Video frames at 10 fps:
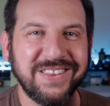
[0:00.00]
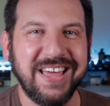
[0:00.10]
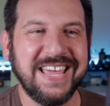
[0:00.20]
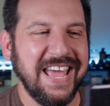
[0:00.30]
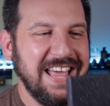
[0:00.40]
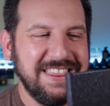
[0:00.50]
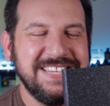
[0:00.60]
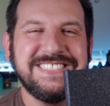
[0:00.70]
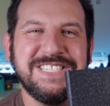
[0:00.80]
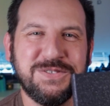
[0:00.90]
Like,
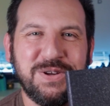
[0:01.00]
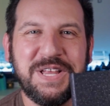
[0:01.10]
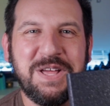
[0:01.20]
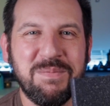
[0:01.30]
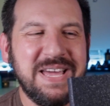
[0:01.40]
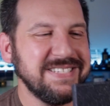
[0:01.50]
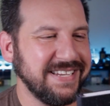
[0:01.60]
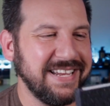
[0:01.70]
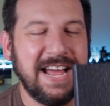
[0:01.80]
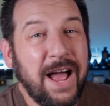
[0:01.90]
this is really
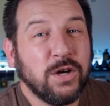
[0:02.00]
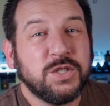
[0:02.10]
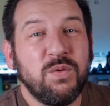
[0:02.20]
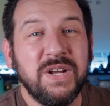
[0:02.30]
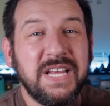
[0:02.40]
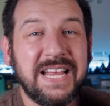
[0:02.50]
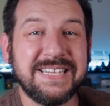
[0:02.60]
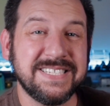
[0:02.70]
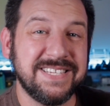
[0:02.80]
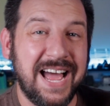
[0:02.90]
amazing. I also really
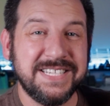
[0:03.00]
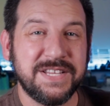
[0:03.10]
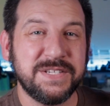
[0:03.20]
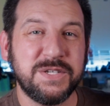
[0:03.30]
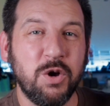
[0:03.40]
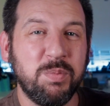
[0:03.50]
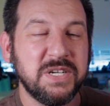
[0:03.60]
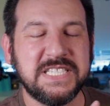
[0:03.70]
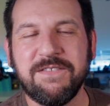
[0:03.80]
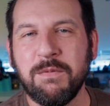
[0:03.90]
like the size of this
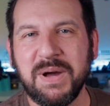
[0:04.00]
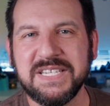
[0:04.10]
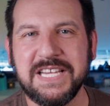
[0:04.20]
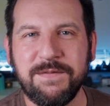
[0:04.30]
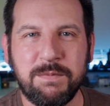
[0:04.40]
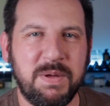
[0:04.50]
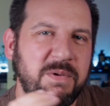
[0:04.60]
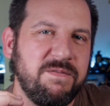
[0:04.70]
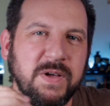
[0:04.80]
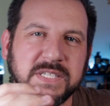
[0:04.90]
notebook. 7x7
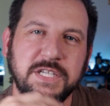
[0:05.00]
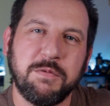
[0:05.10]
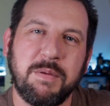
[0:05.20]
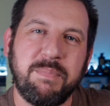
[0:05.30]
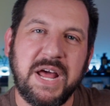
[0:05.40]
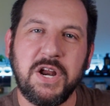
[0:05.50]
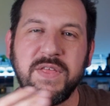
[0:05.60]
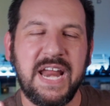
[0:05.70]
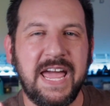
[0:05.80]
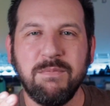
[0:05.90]
maybe feels a little bit better
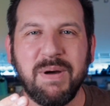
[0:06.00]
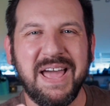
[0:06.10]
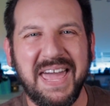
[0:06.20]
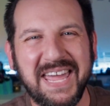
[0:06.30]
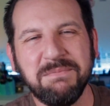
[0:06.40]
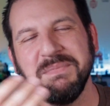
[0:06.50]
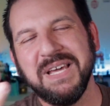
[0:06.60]
than 8x8.